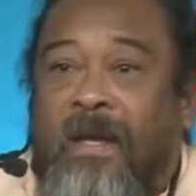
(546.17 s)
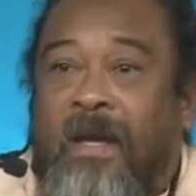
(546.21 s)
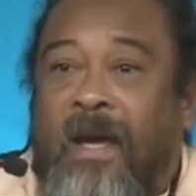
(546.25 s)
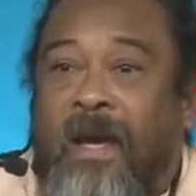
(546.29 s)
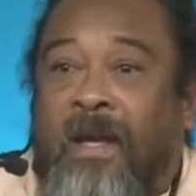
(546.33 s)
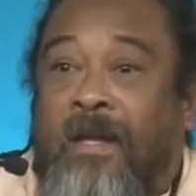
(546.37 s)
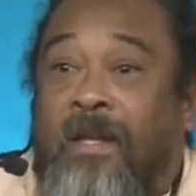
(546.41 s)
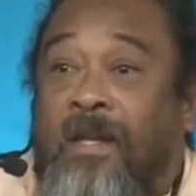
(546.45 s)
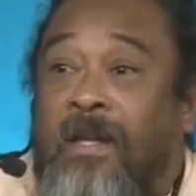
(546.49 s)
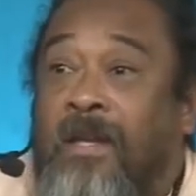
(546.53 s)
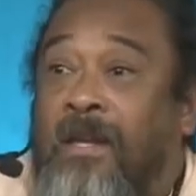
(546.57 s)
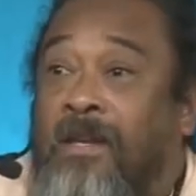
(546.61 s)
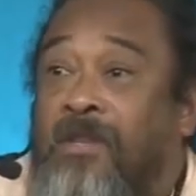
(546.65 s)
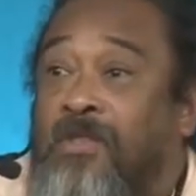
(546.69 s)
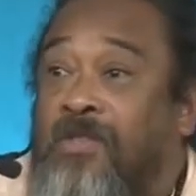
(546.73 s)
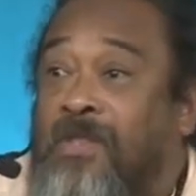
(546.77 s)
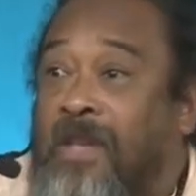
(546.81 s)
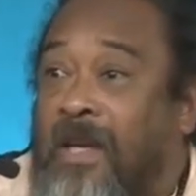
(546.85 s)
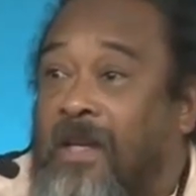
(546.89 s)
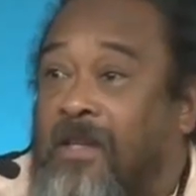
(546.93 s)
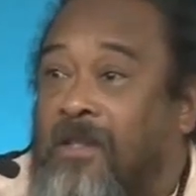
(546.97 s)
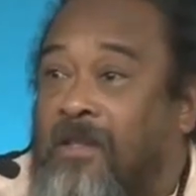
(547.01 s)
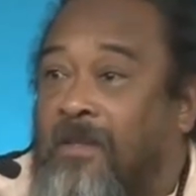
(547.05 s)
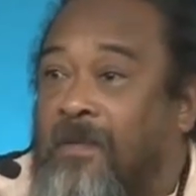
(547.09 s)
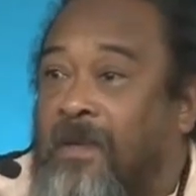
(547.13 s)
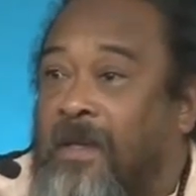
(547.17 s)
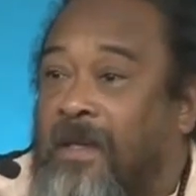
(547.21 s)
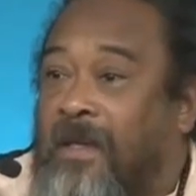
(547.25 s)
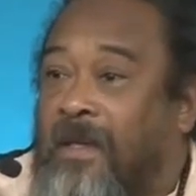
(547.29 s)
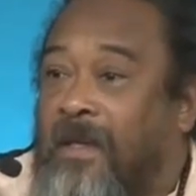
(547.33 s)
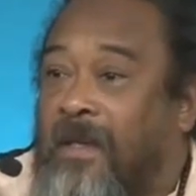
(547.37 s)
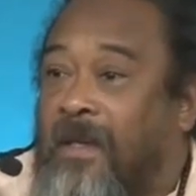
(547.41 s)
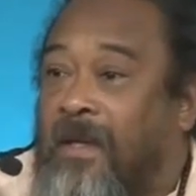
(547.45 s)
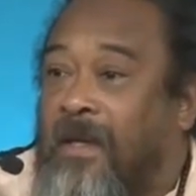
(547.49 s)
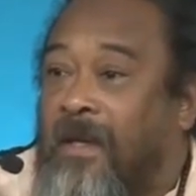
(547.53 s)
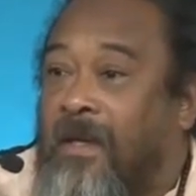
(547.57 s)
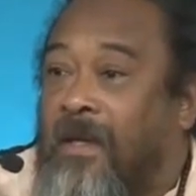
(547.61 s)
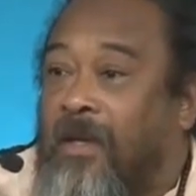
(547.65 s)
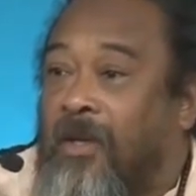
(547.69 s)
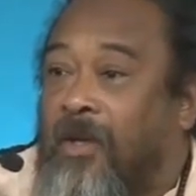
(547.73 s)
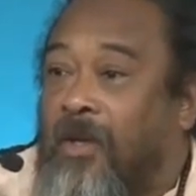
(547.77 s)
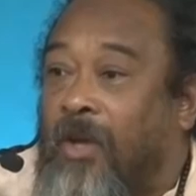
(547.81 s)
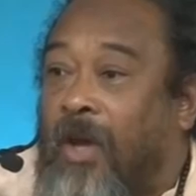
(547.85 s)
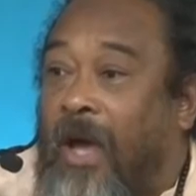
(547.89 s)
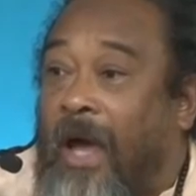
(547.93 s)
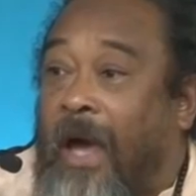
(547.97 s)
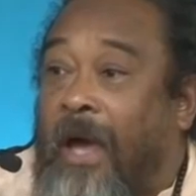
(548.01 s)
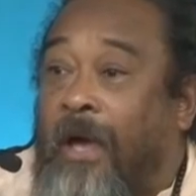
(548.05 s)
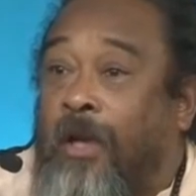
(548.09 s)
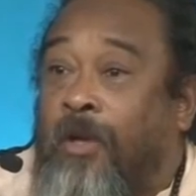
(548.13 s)
And he said to me,
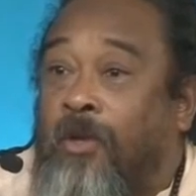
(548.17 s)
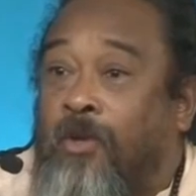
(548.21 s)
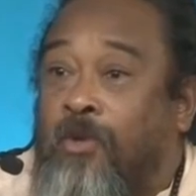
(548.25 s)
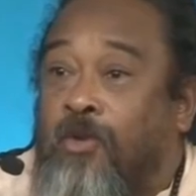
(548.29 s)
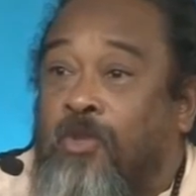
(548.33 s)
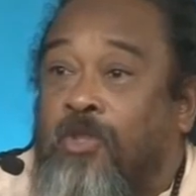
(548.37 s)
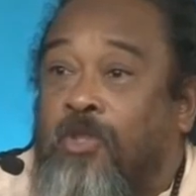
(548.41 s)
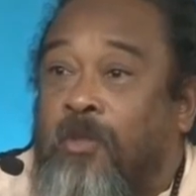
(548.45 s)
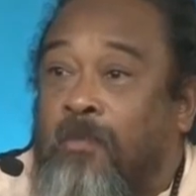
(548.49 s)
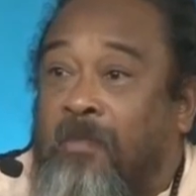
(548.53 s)
I used